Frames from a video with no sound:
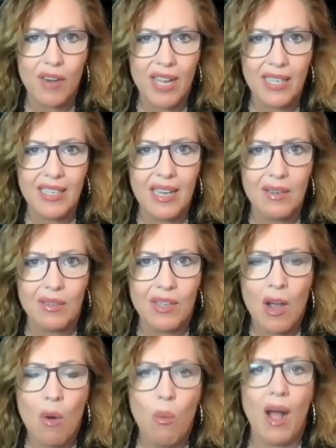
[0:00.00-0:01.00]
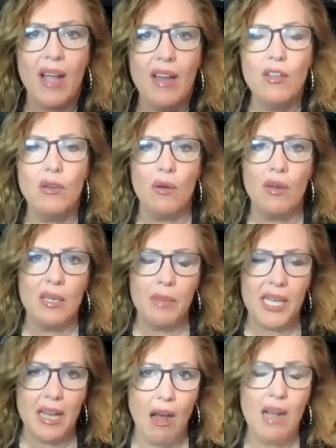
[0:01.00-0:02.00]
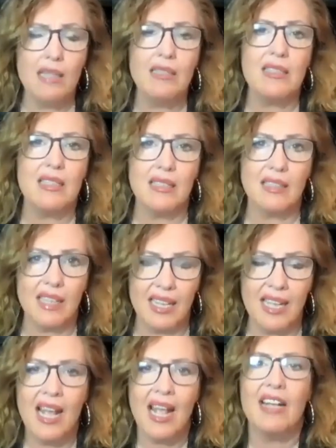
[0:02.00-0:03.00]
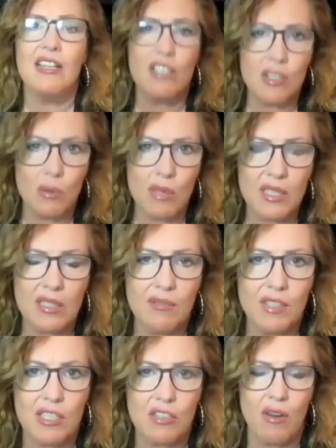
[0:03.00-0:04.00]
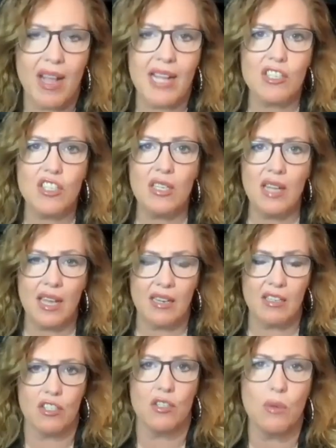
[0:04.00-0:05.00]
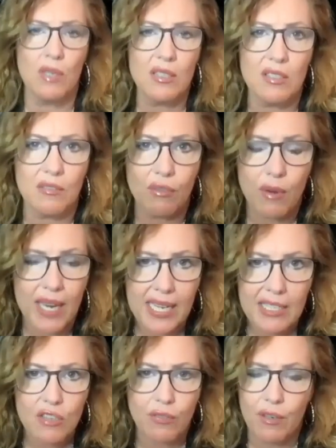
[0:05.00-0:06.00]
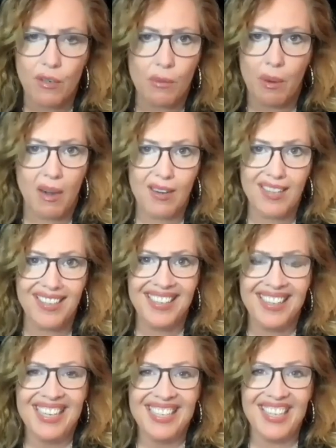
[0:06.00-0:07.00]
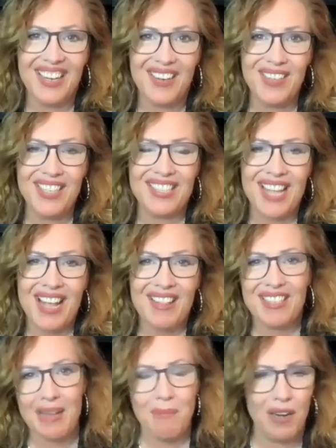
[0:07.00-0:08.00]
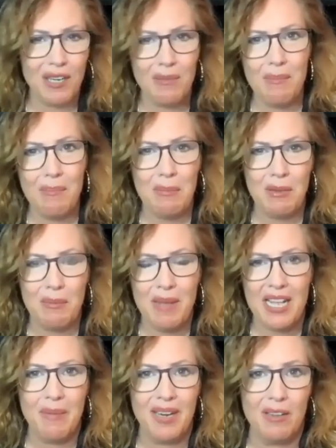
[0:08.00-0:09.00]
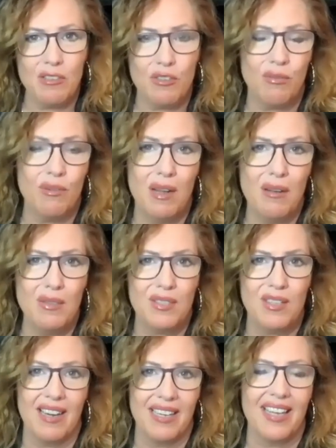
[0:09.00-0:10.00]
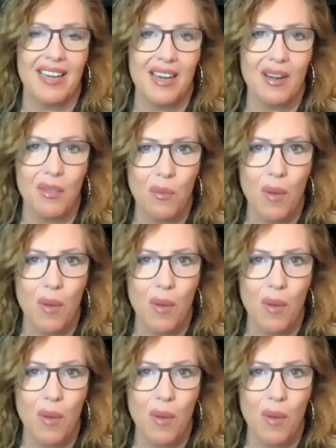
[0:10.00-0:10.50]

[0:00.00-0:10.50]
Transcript: drag it out? Why are you going to be constantly a source of distraction and a source of rage for your party? You know, it's the same argument people are making about how Trudeau's got to get out of the